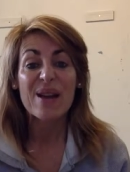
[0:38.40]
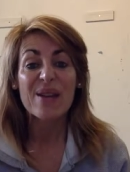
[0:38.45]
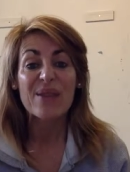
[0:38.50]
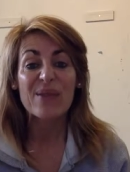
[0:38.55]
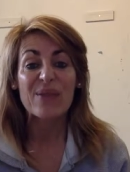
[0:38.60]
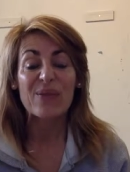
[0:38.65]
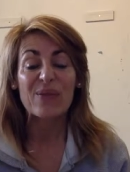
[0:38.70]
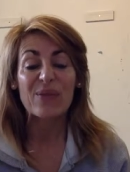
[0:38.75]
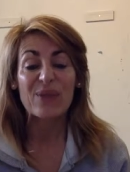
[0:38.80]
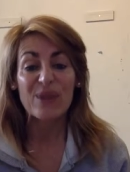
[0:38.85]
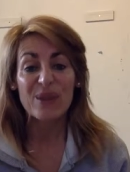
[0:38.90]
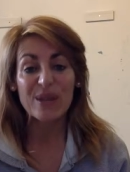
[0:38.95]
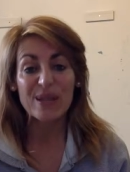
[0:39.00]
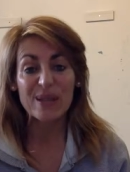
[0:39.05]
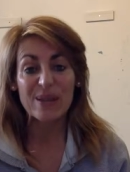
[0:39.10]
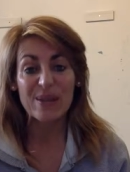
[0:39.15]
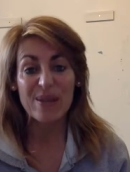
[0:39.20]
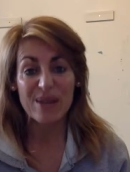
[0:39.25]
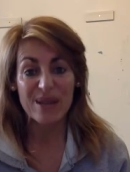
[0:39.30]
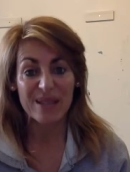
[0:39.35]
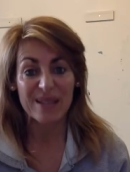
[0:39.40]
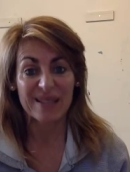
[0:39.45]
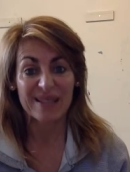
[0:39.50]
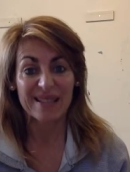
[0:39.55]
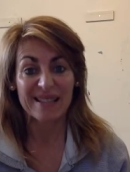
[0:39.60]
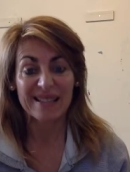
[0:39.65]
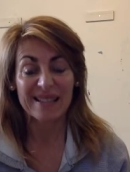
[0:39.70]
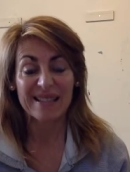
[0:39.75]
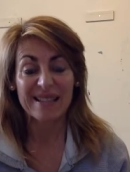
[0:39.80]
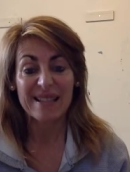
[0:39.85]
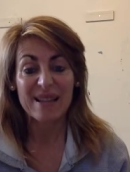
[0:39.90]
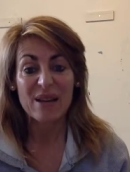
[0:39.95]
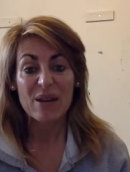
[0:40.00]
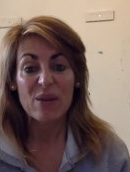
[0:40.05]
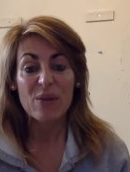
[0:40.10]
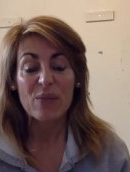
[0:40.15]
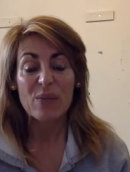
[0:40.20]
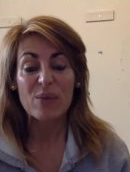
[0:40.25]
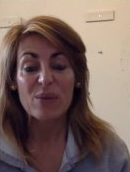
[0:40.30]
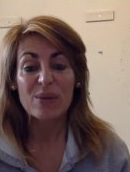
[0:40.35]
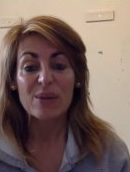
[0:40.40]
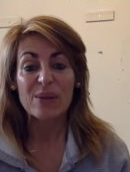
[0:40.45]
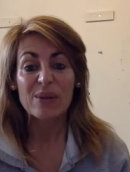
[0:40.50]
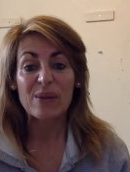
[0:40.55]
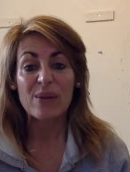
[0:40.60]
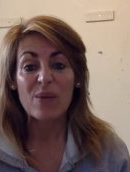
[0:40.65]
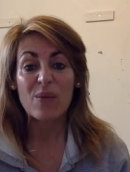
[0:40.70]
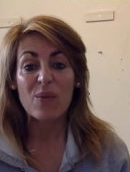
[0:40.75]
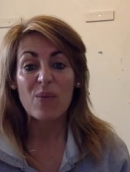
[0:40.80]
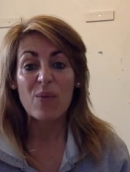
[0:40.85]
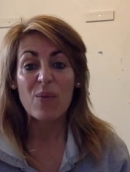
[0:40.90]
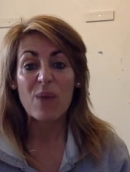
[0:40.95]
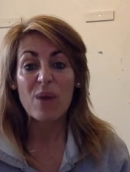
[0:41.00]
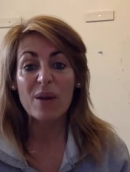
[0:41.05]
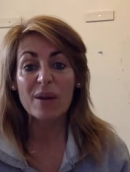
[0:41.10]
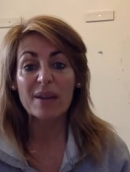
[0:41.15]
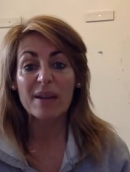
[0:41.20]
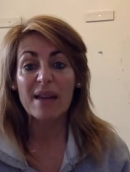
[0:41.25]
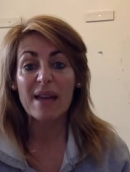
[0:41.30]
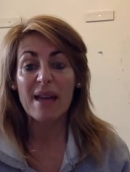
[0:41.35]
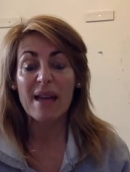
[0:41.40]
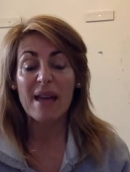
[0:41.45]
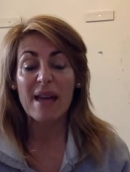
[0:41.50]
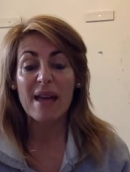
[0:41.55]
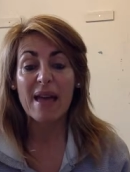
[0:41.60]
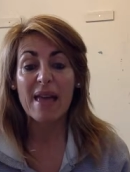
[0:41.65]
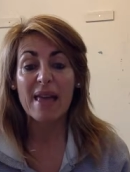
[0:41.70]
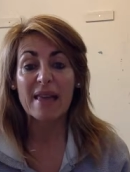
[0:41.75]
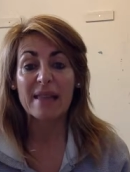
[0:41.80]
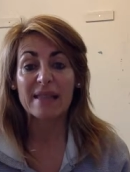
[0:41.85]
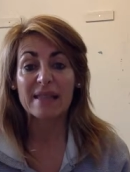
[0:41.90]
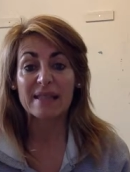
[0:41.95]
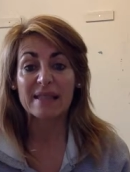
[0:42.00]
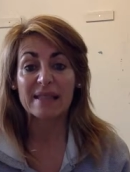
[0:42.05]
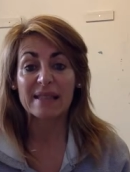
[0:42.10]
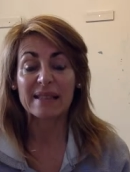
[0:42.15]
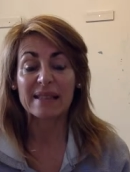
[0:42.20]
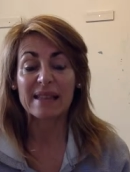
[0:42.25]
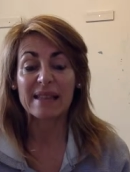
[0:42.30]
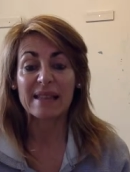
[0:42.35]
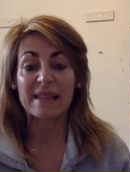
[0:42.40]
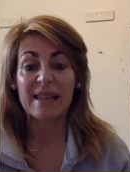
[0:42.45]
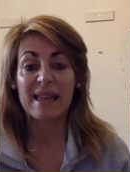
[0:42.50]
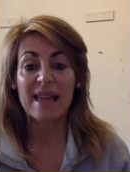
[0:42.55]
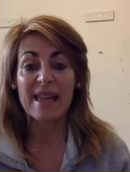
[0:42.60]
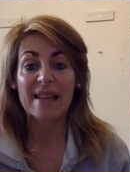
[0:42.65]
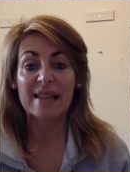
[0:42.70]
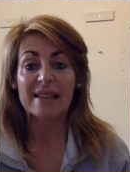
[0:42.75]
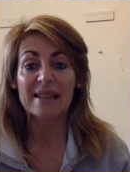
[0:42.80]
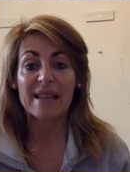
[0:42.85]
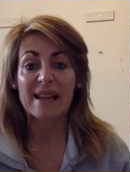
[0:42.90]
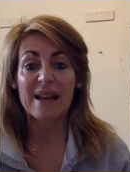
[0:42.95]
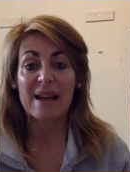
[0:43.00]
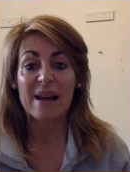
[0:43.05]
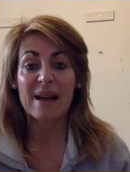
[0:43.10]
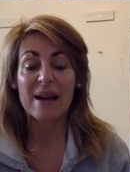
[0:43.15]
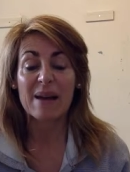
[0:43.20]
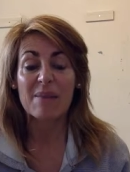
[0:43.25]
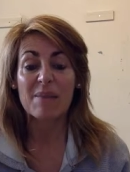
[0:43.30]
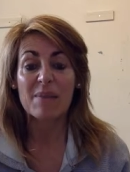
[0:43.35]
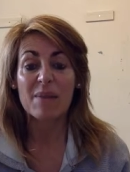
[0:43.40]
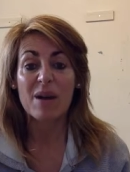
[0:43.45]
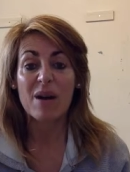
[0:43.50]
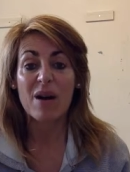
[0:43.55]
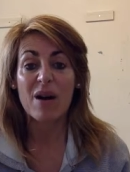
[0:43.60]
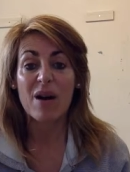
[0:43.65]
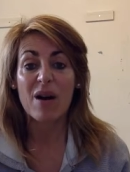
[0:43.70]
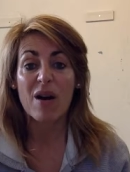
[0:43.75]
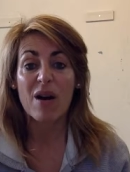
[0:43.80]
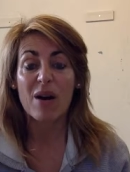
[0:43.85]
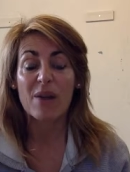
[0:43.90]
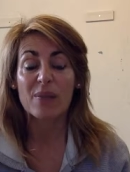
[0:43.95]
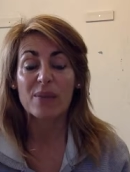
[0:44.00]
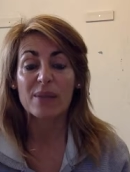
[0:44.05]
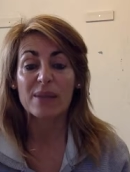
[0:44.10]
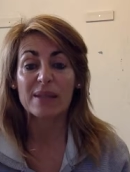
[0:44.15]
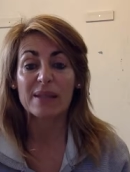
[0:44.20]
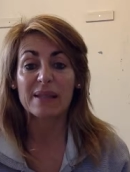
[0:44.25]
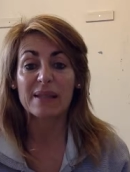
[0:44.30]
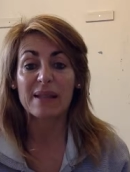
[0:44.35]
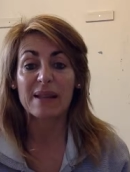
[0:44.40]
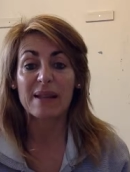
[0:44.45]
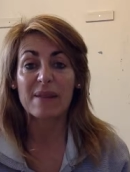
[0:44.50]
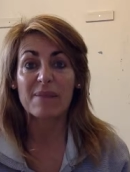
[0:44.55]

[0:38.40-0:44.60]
The first question was, what is it that I was